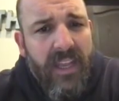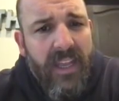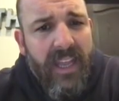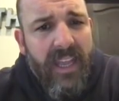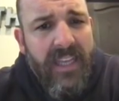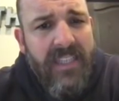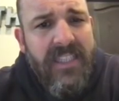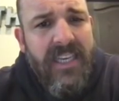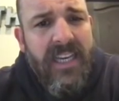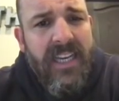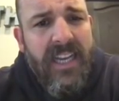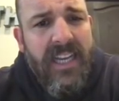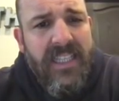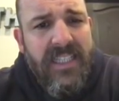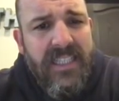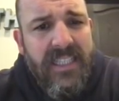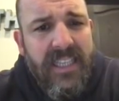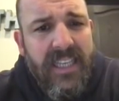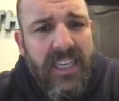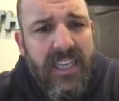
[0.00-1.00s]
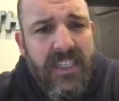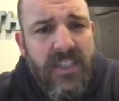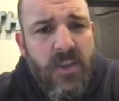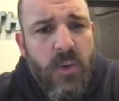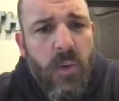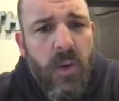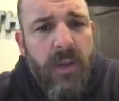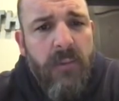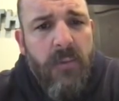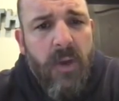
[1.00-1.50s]
SNS links,
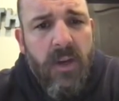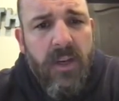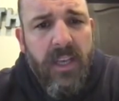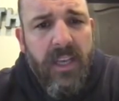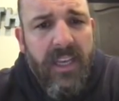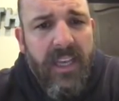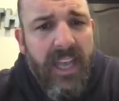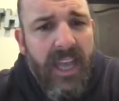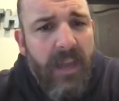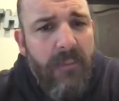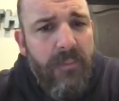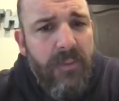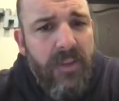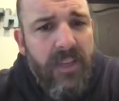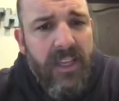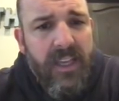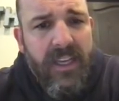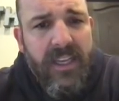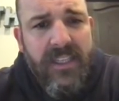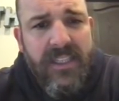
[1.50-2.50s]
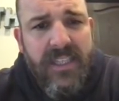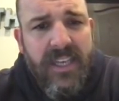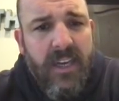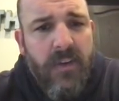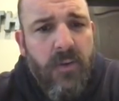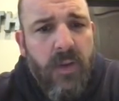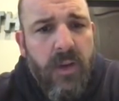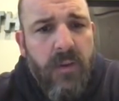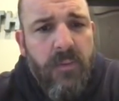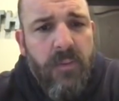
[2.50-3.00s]
coin market cap link,
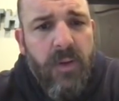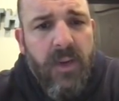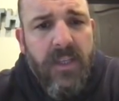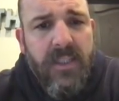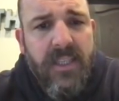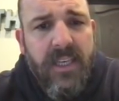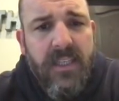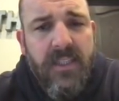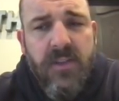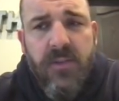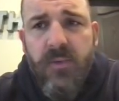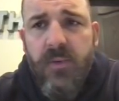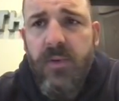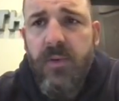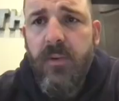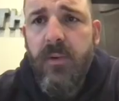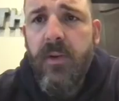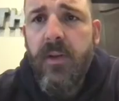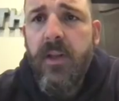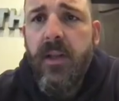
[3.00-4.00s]
etc. to process through